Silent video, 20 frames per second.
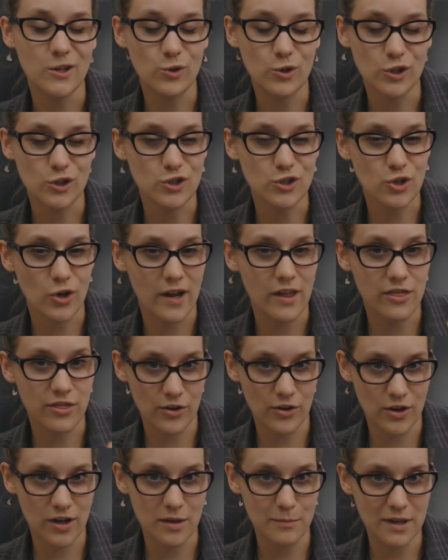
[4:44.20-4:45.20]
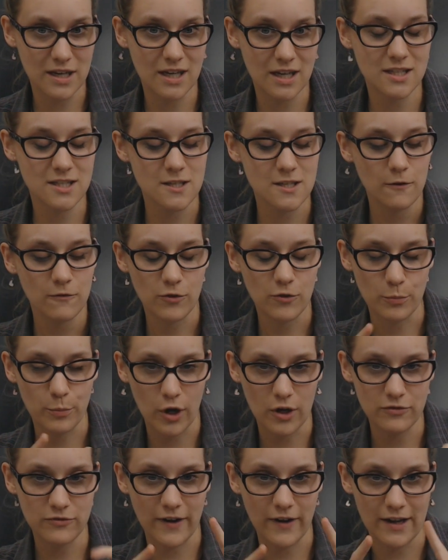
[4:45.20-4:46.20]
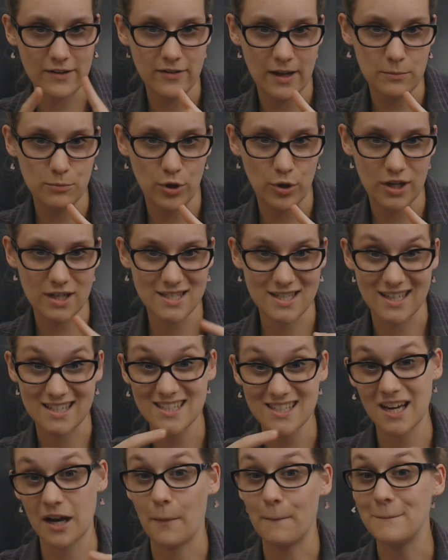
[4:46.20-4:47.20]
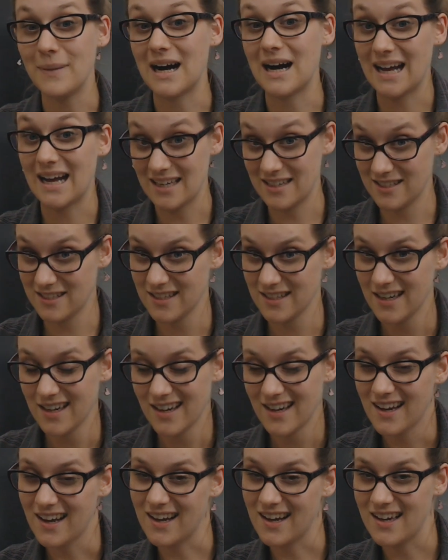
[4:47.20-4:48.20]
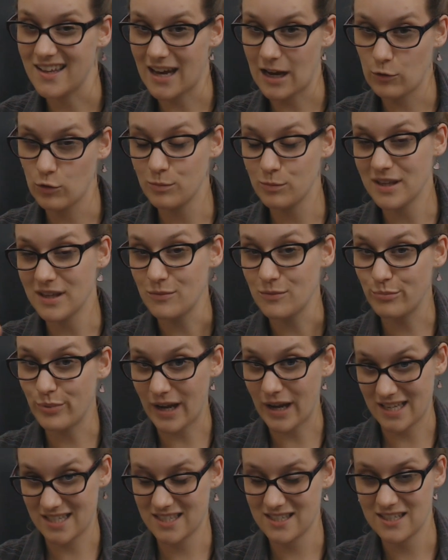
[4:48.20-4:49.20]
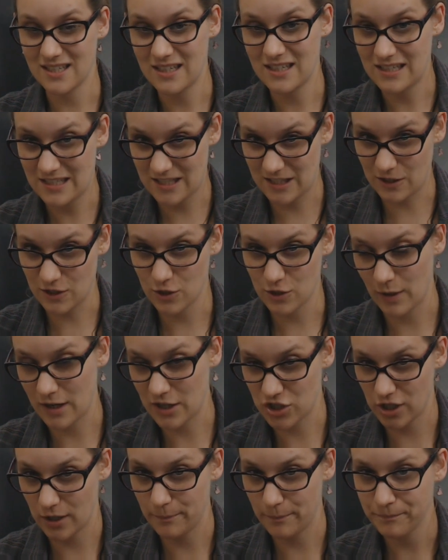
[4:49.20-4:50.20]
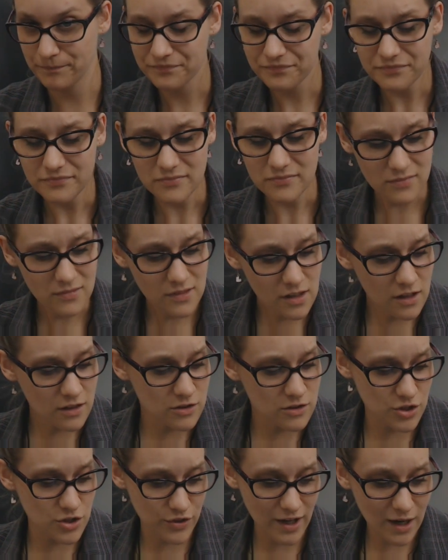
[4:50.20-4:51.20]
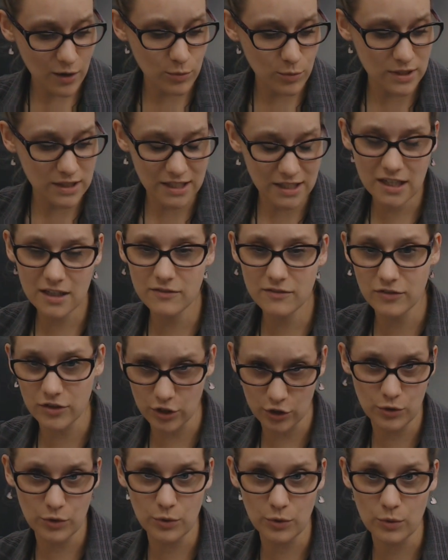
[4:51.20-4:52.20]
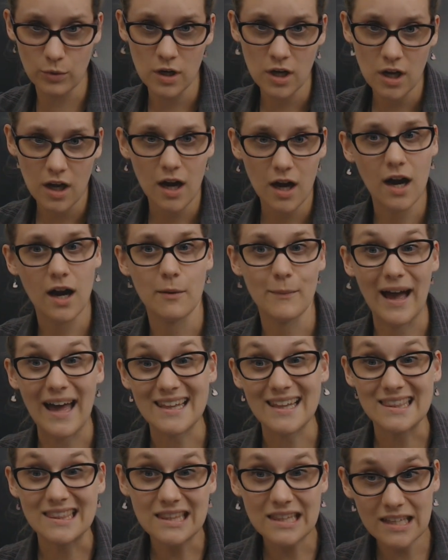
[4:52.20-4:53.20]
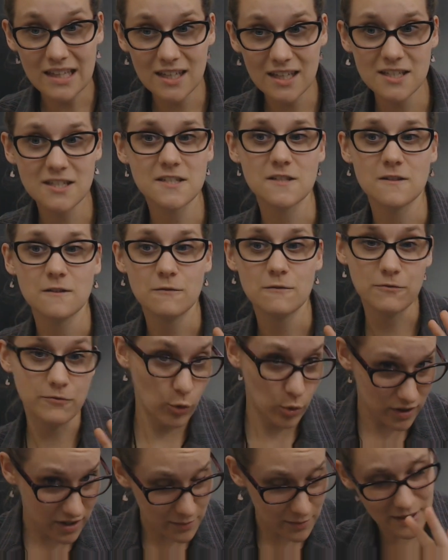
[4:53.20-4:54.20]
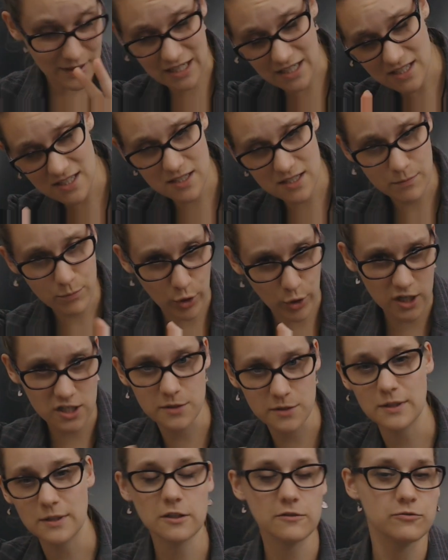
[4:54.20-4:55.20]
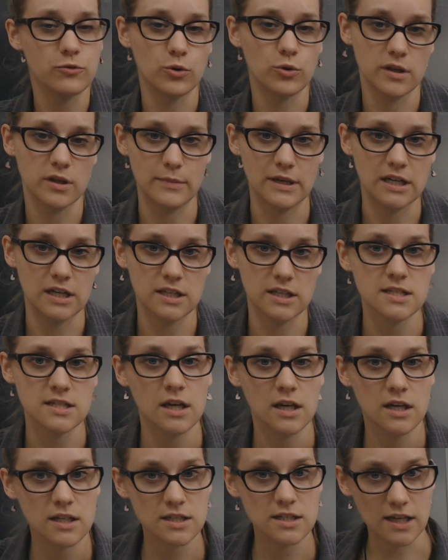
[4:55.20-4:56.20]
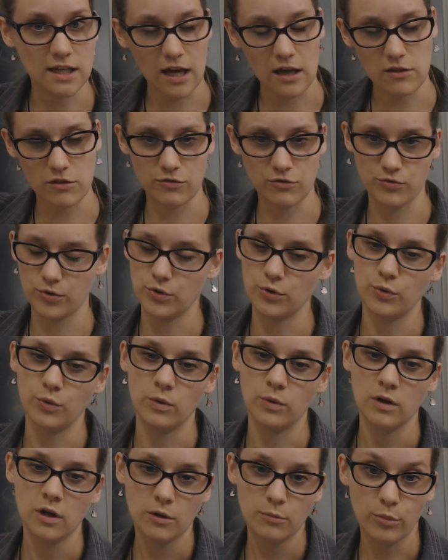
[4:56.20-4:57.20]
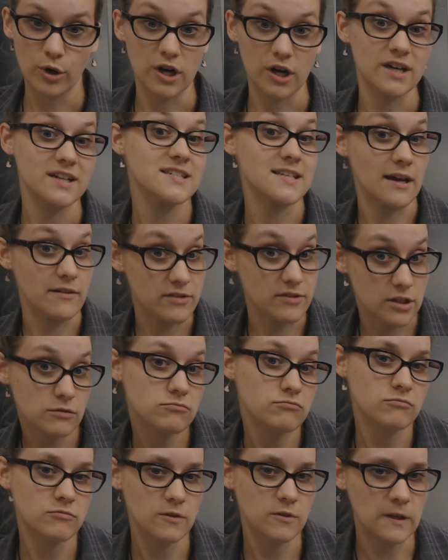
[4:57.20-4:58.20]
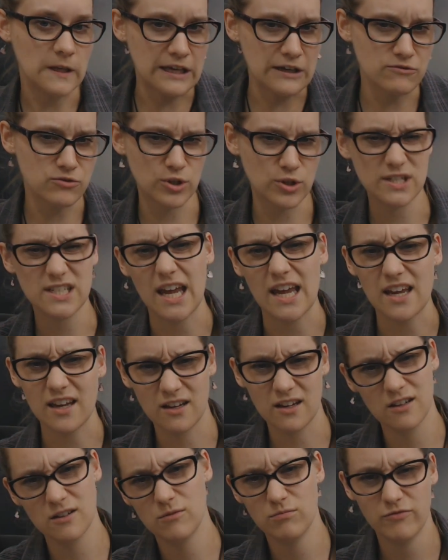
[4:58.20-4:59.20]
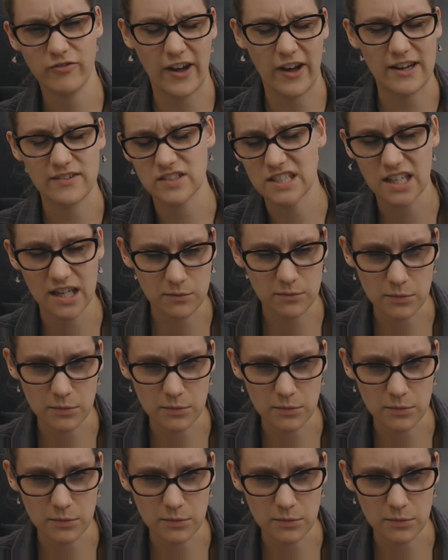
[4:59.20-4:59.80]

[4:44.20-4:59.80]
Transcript: you could try 30 minutes for part 5 and part 6 combined. That would be the best situation. So that would leave you at least 40 minutes, approximately 40 minutes, to get through part 7, give or take 5 to